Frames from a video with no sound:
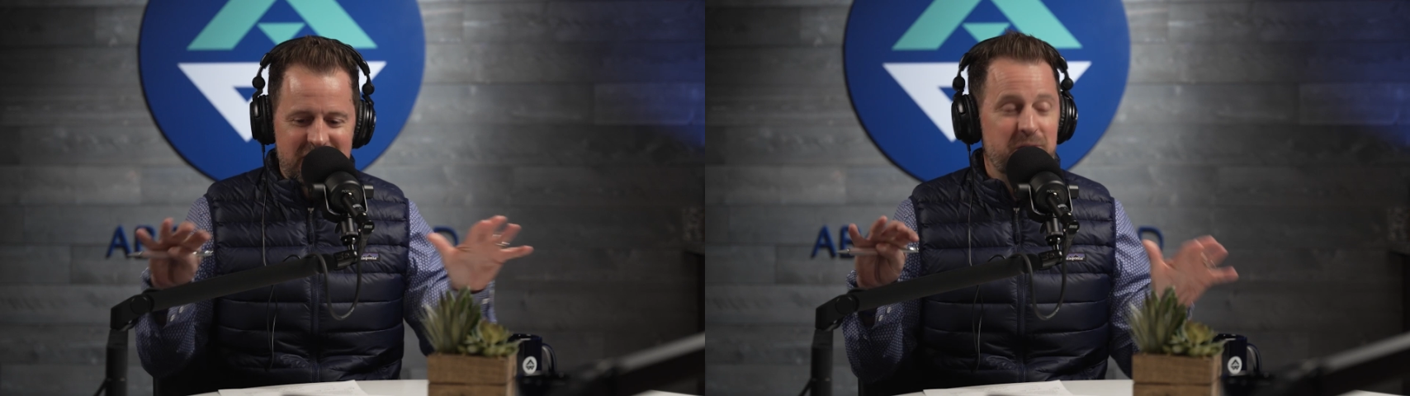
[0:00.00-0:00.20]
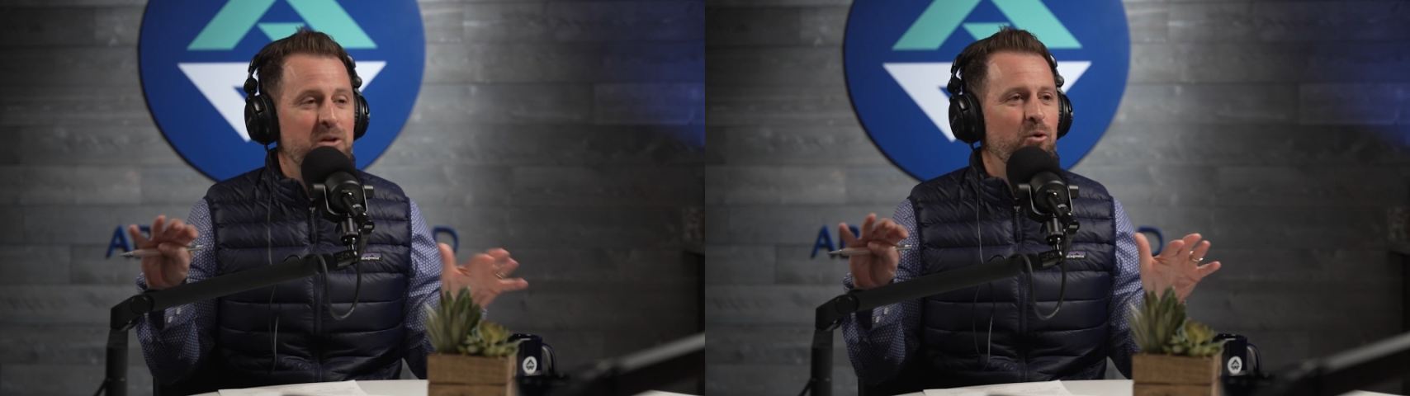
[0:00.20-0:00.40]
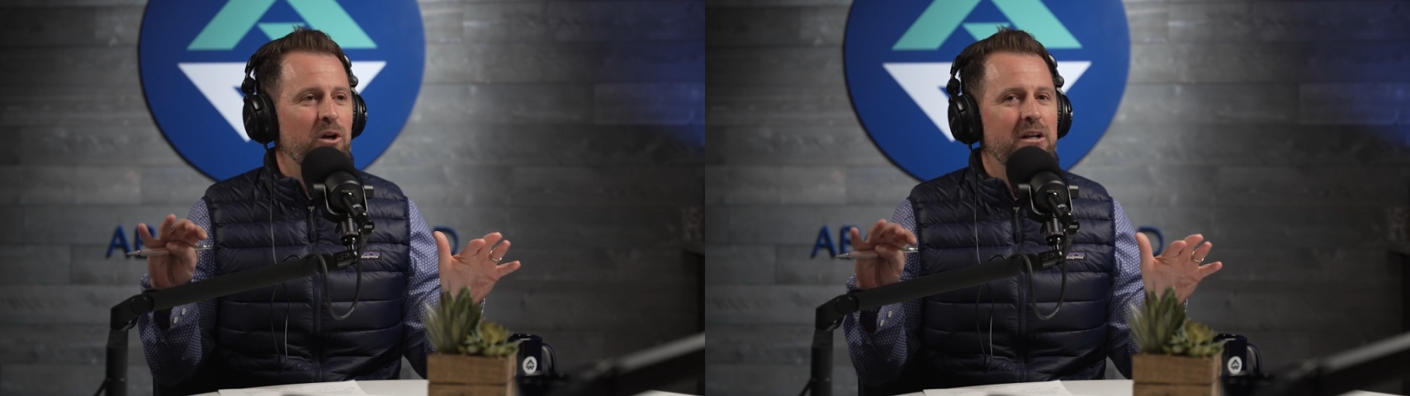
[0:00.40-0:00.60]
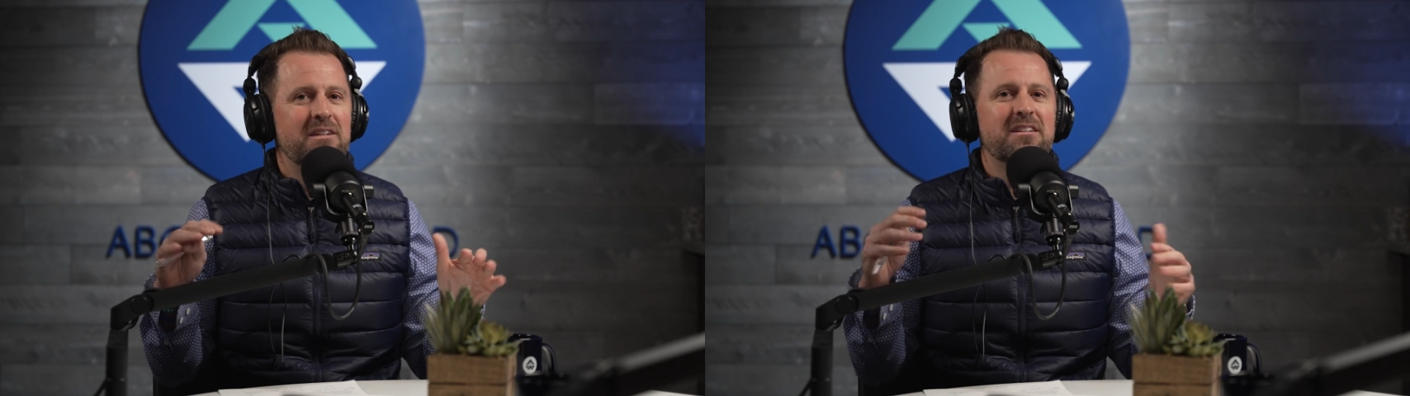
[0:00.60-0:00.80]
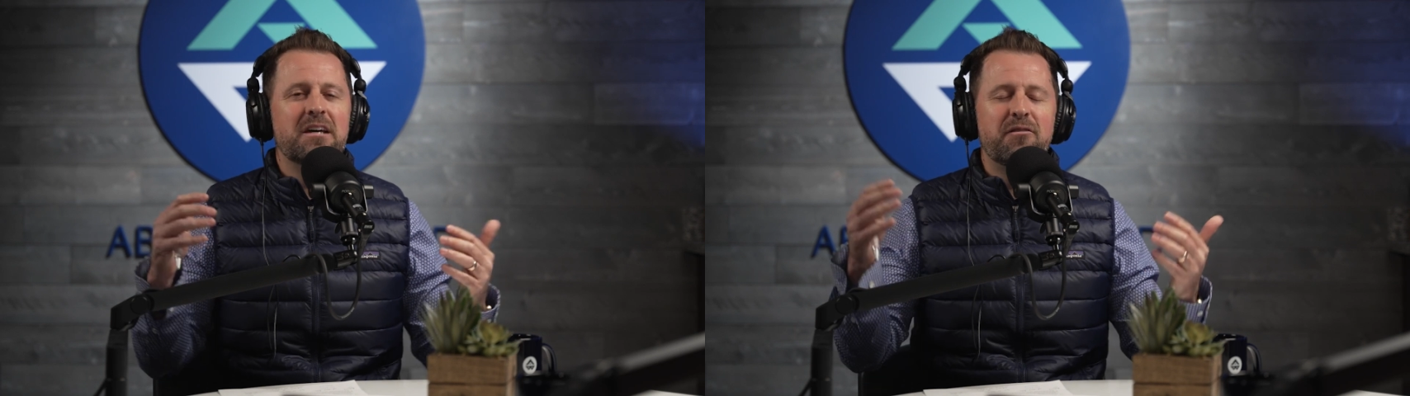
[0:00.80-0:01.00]
to be
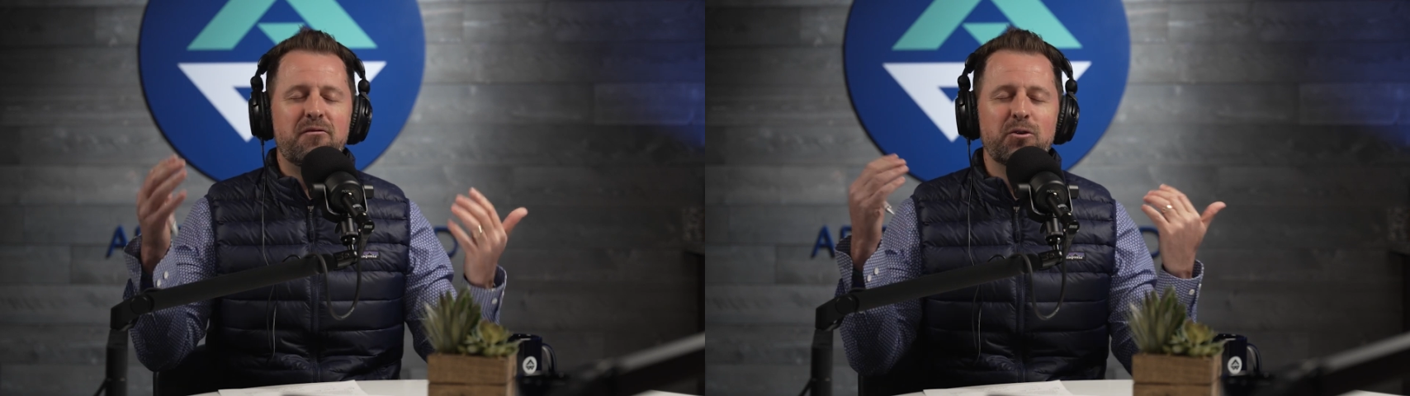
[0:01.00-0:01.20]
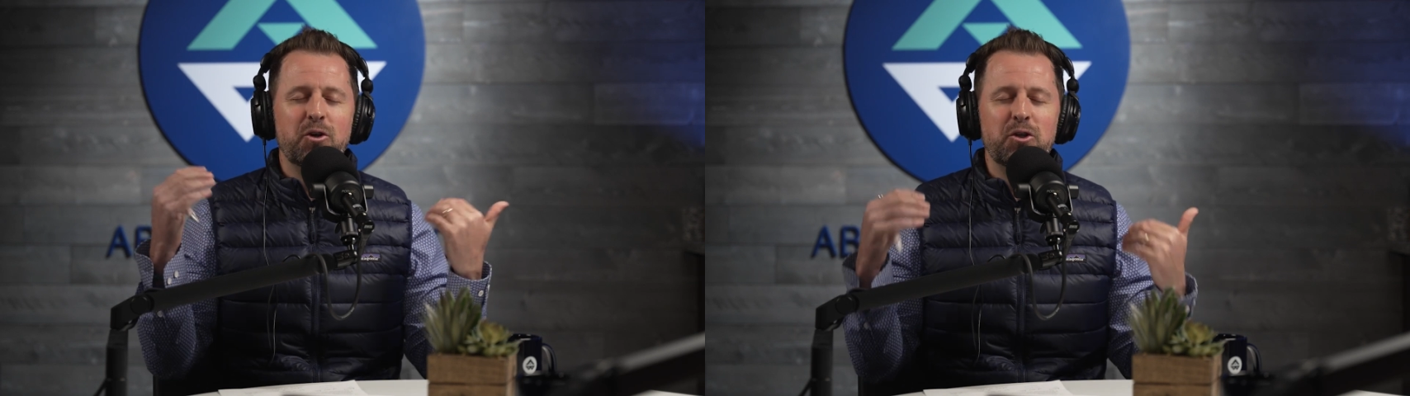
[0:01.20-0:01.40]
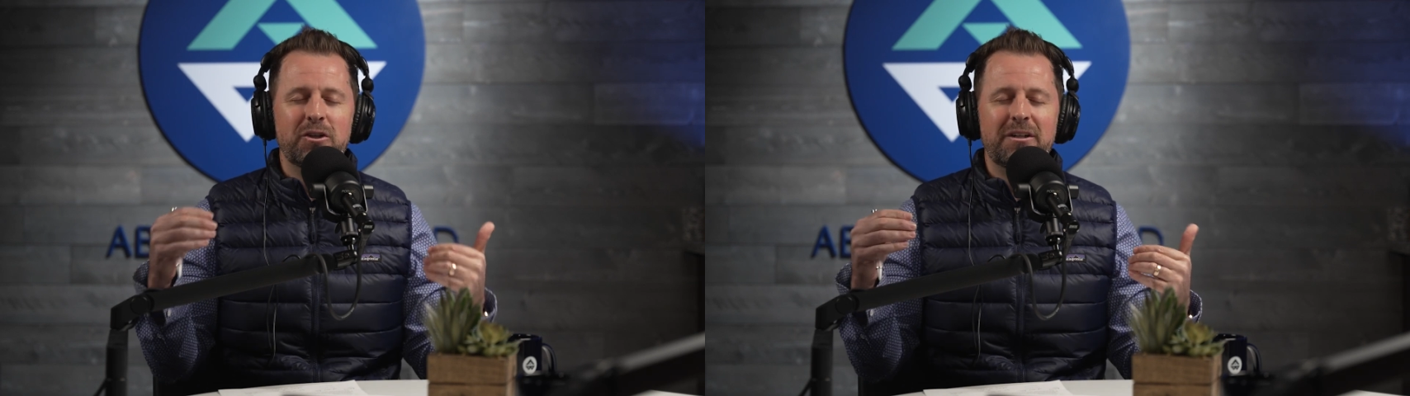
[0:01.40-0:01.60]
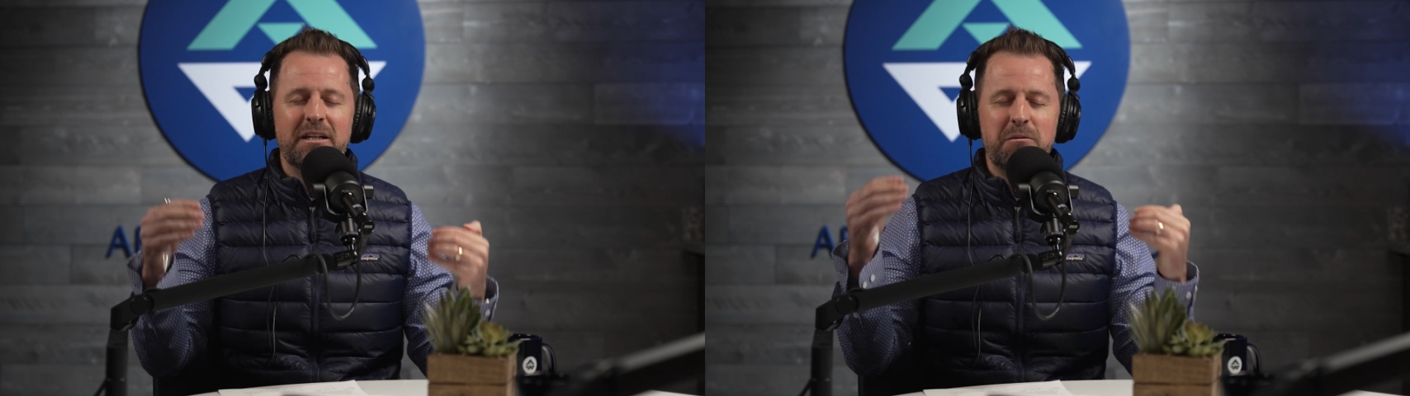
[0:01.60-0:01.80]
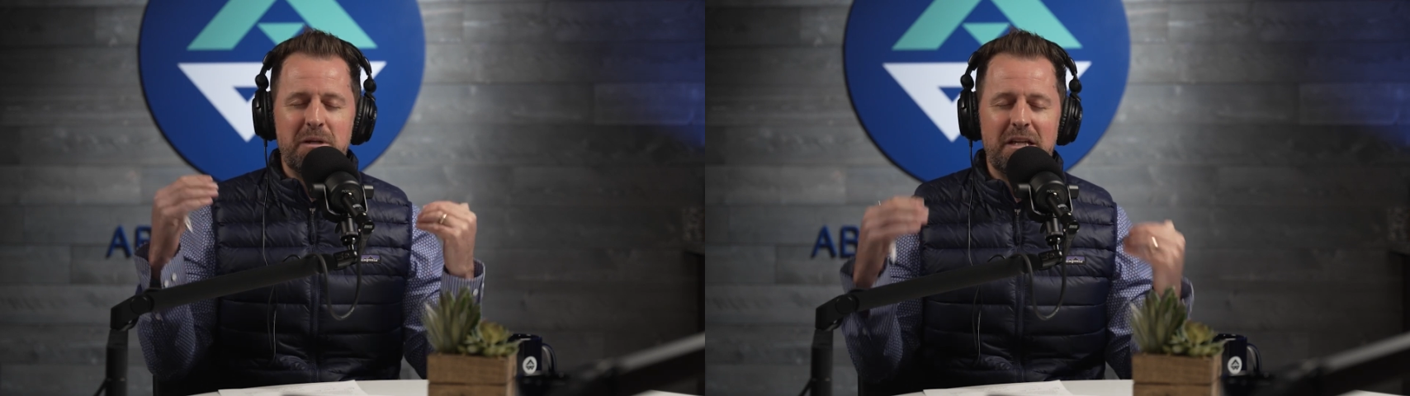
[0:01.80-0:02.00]
organized because I feel good
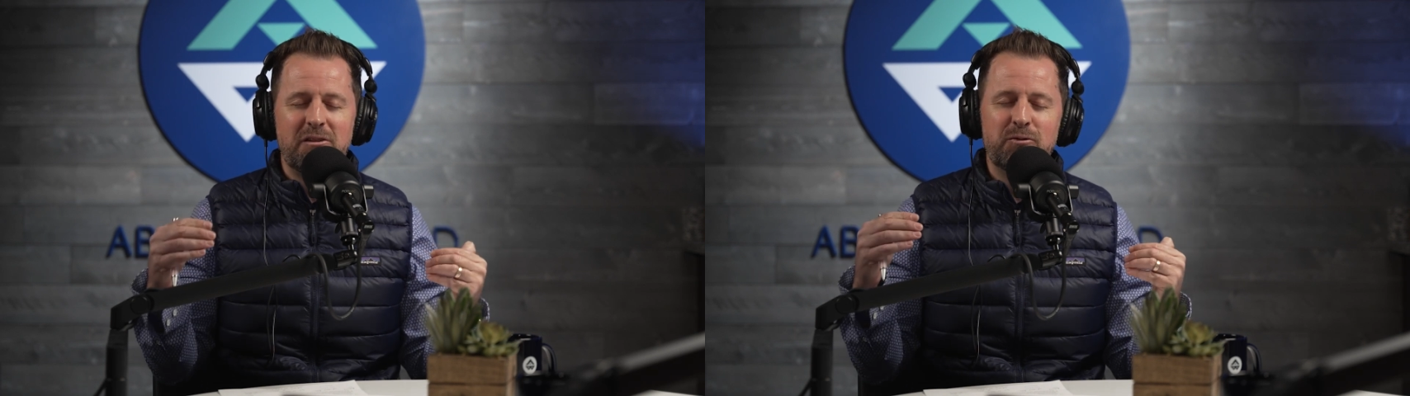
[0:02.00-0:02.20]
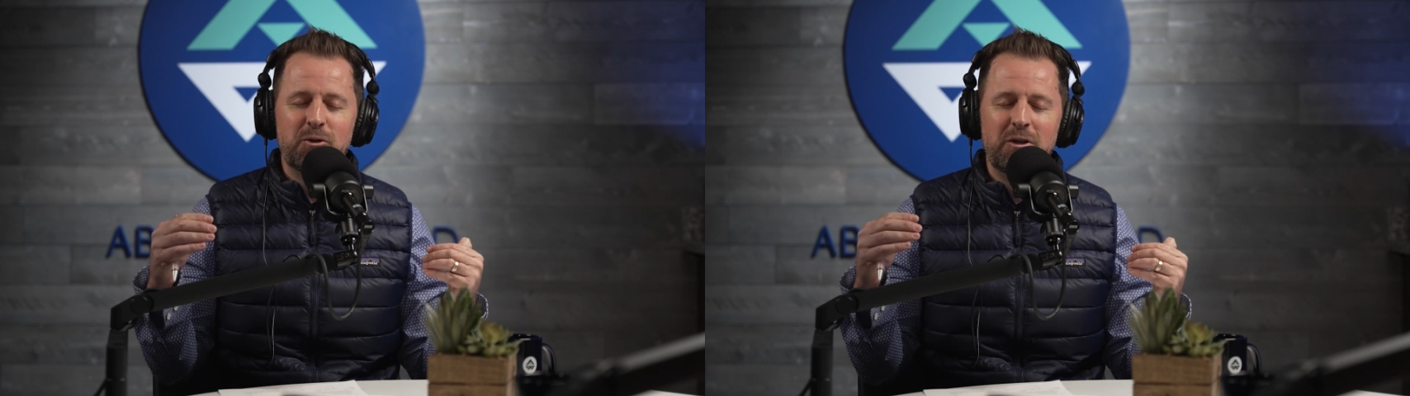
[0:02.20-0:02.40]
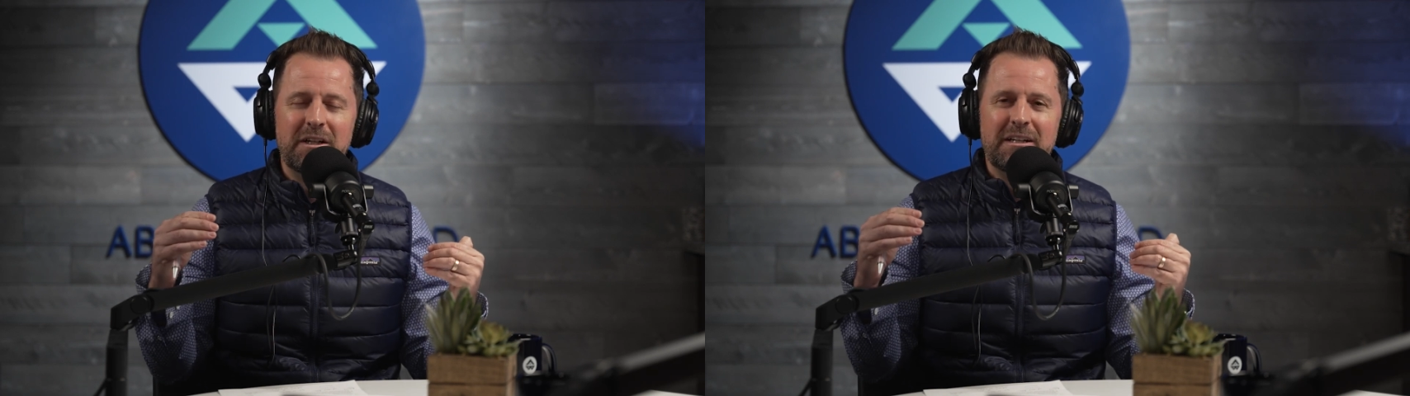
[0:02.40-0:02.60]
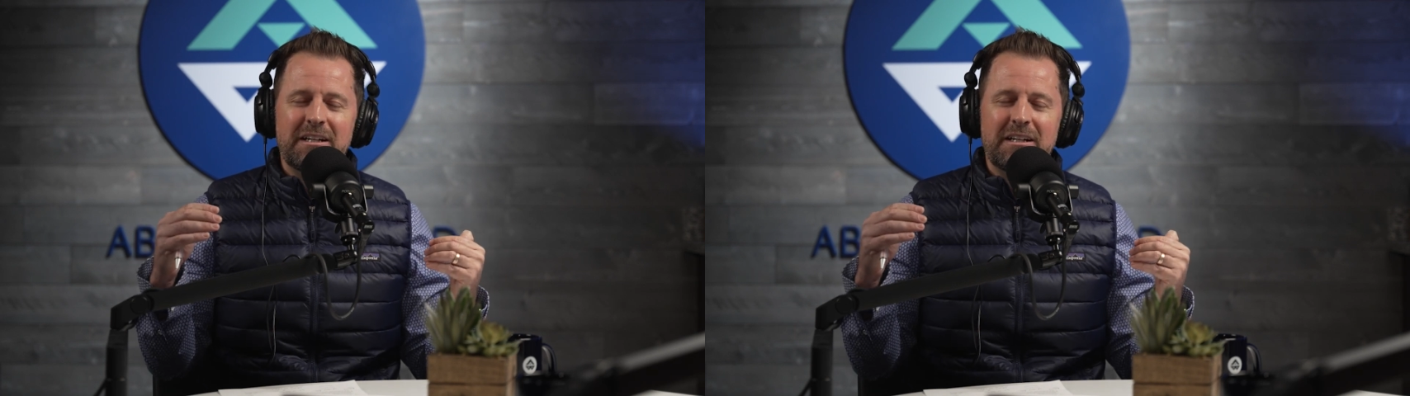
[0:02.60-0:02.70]
and peaceful.